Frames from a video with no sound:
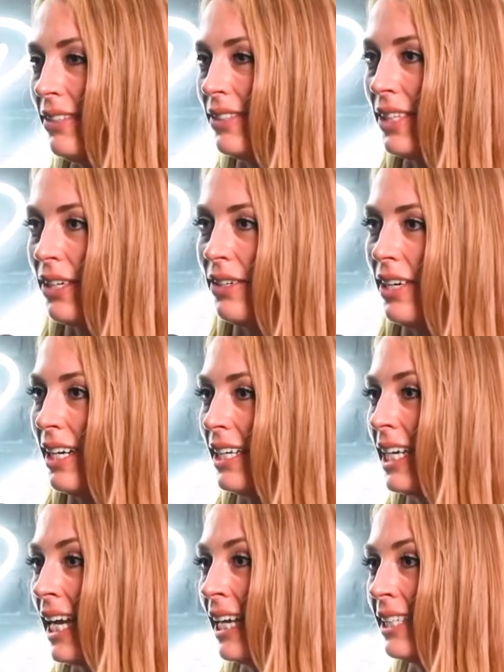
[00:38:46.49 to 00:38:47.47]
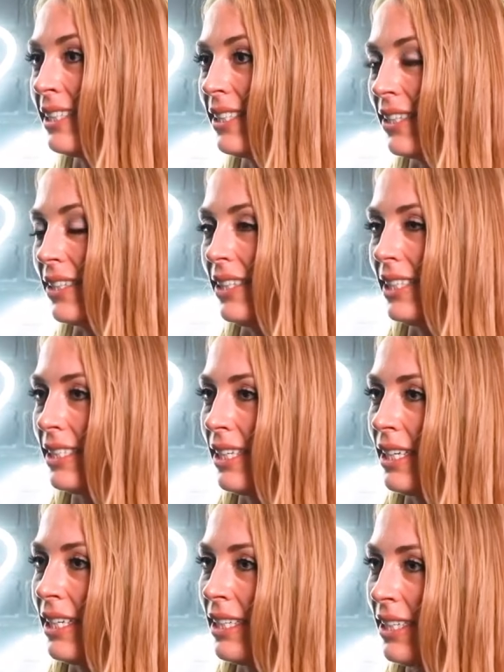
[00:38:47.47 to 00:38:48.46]
So REI Circle is
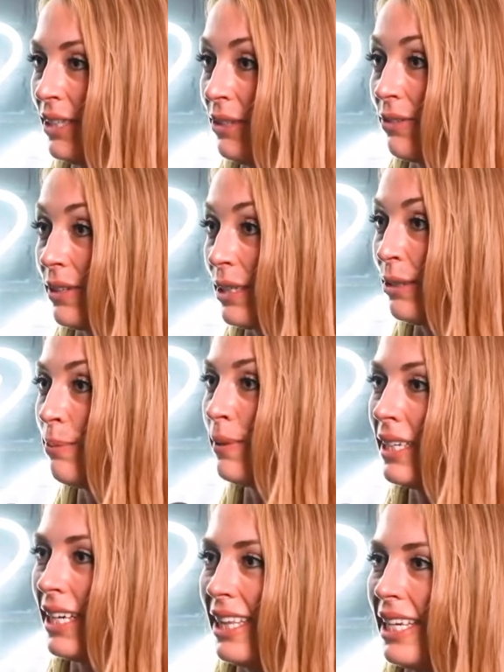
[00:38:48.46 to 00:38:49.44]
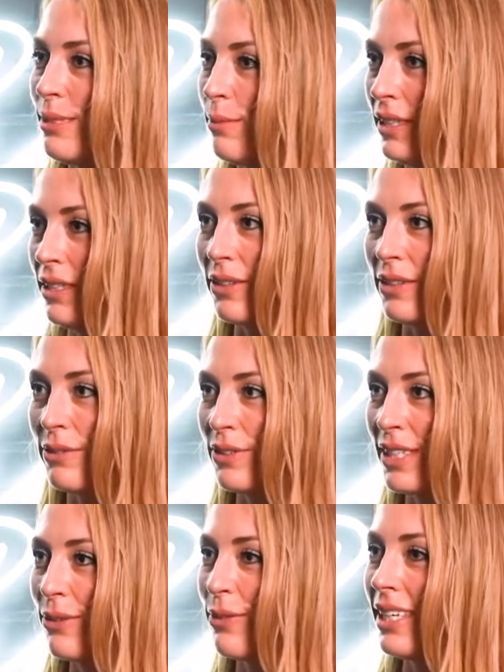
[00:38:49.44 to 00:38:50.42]
our group and that's been going
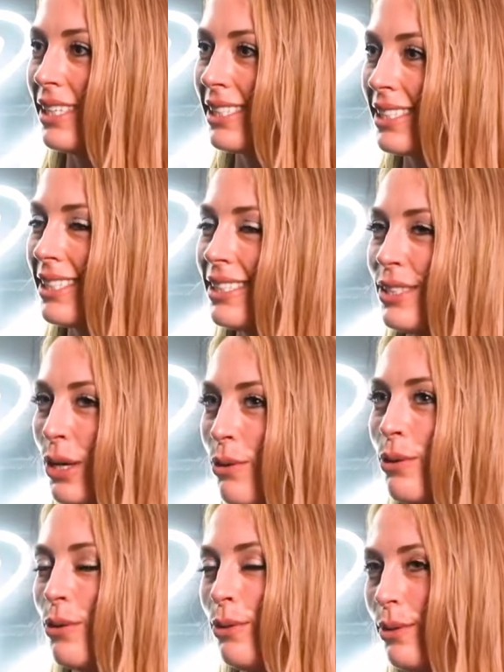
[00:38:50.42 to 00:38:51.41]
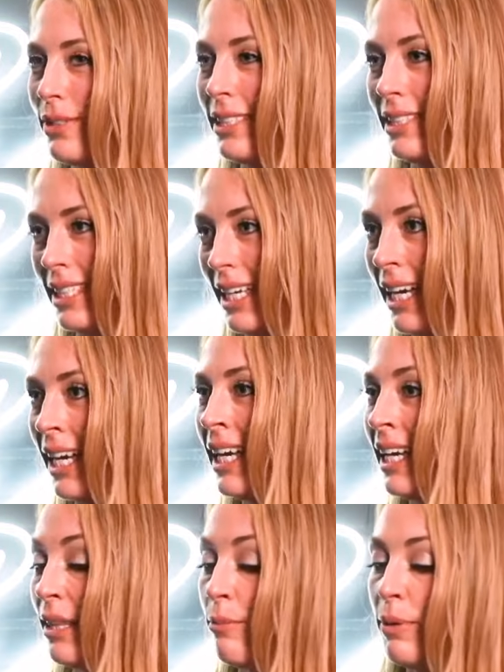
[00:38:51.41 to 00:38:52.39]
really well. It's just so cool to see
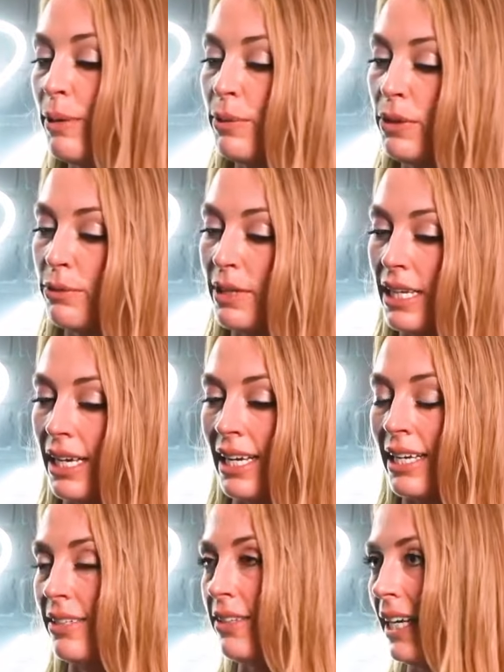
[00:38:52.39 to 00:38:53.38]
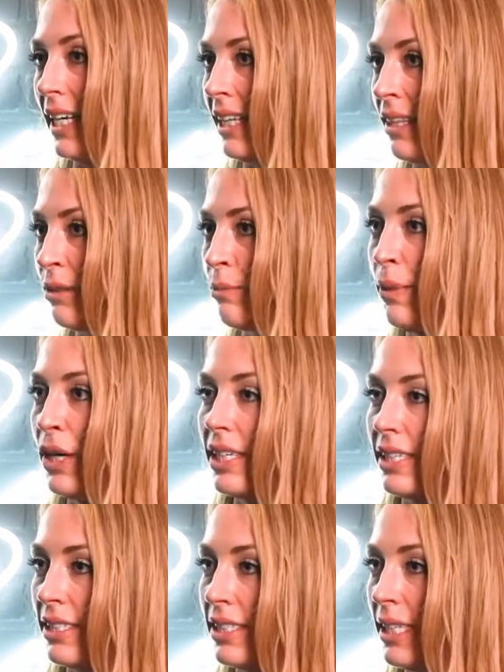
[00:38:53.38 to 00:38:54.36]
the people really creating those
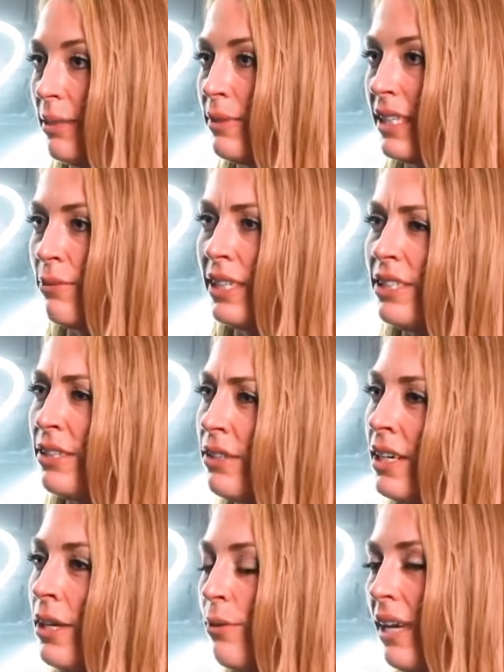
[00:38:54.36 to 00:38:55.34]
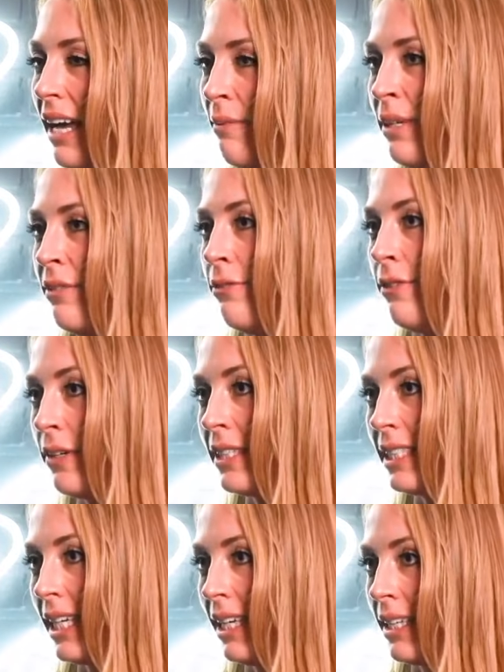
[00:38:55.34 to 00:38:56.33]
partnerships. And we do we have been
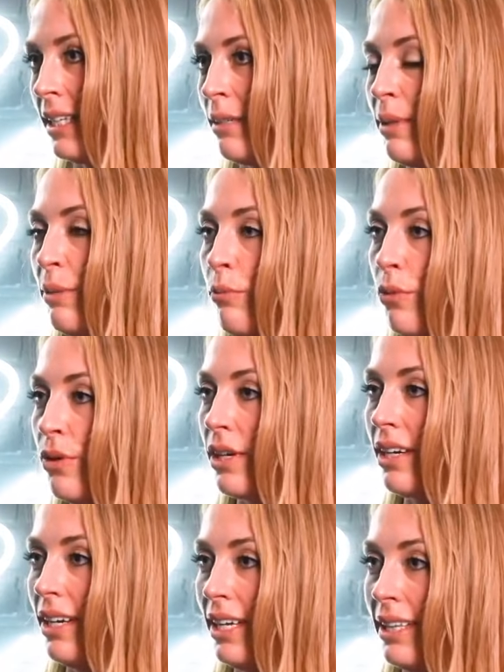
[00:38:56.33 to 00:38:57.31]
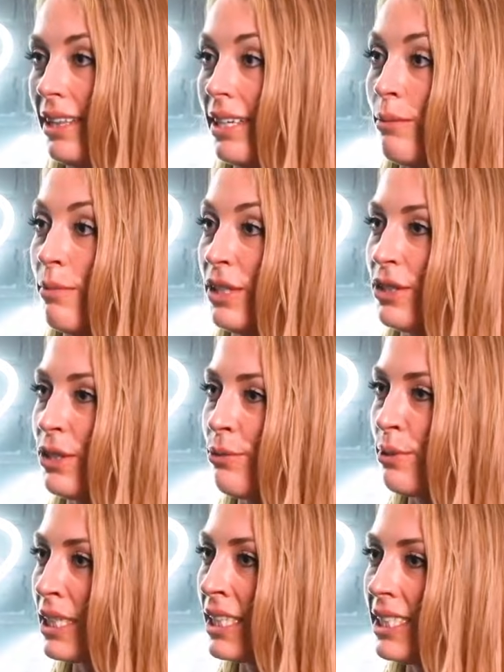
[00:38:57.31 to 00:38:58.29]
focusing a little bit more on the commercial
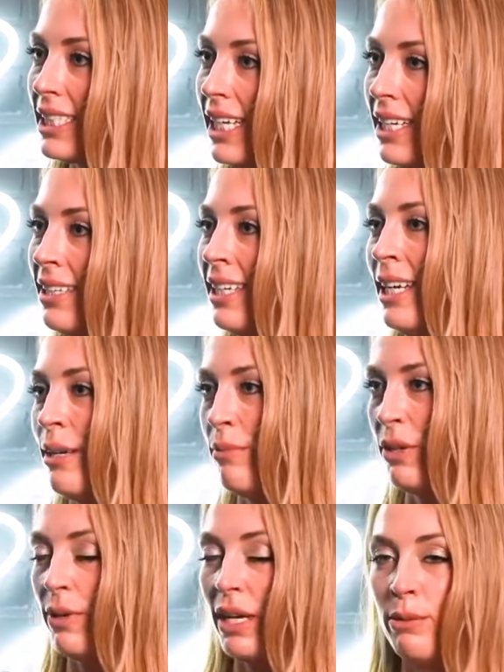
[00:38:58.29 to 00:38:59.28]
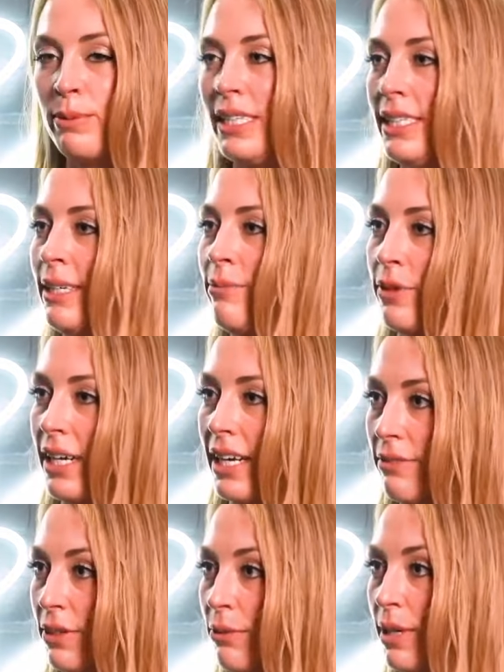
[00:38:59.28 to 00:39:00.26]
real estate but we opened it up for
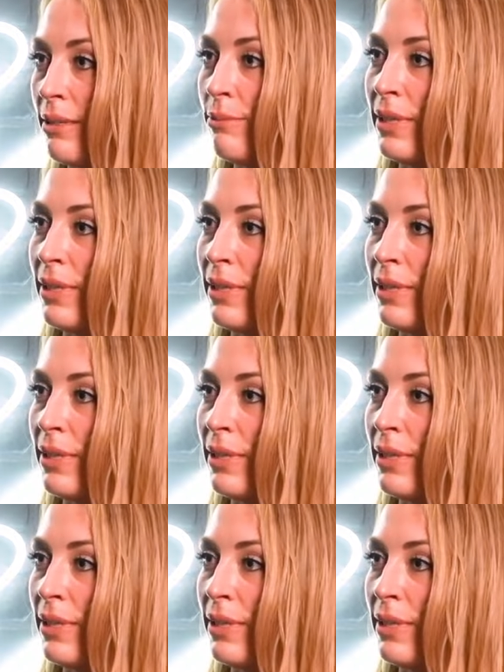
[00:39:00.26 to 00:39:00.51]
everyone.